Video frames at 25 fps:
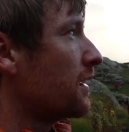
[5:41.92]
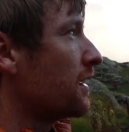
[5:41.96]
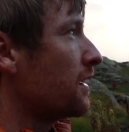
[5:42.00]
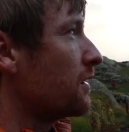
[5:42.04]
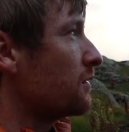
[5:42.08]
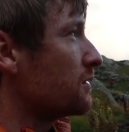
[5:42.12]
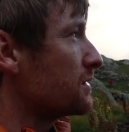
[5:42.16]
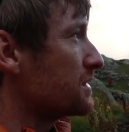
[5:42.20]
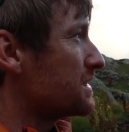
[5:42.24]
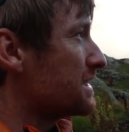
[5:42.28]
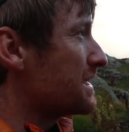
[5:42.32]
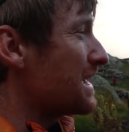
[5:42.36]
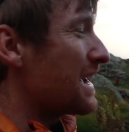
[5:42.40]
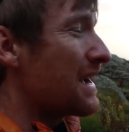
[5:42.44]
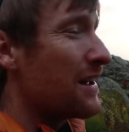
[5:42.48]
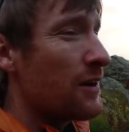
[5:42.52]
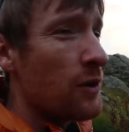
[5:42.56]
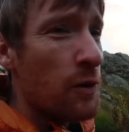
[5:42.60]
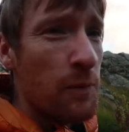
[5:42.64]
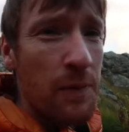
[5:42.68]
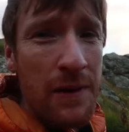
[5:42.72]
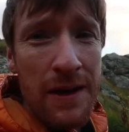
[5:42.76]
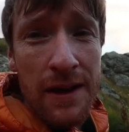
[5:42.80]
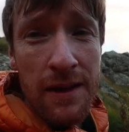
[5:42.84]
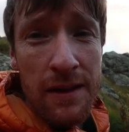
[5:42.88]
It was getting
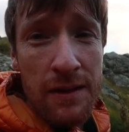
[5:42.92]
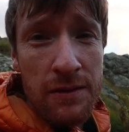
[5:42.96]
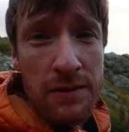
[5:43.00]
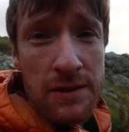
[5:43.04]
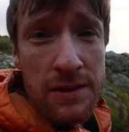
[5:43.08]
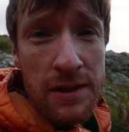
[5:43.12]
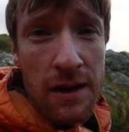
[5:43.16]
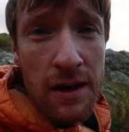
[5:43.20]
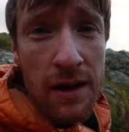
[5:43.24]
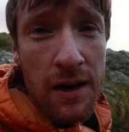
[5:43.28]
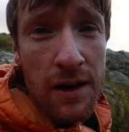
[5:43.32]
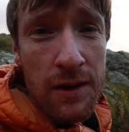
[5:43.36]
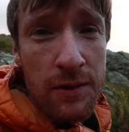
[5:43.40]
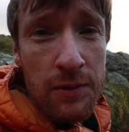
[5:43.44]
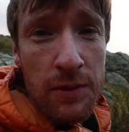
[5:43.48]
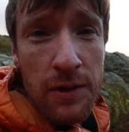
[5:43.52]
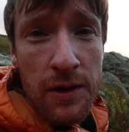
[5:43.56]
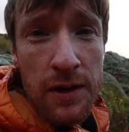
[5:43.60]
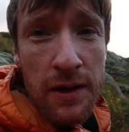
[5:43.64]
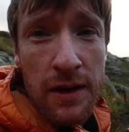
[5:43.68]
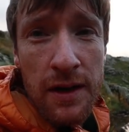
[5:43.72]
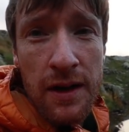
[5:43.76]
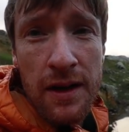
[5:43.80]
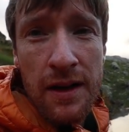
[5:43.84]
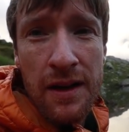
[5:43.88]
up here that was the hard
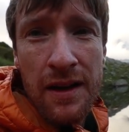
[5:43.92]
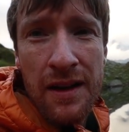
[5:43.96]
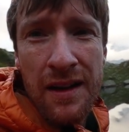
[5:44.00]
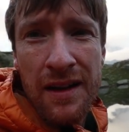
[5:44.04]
work.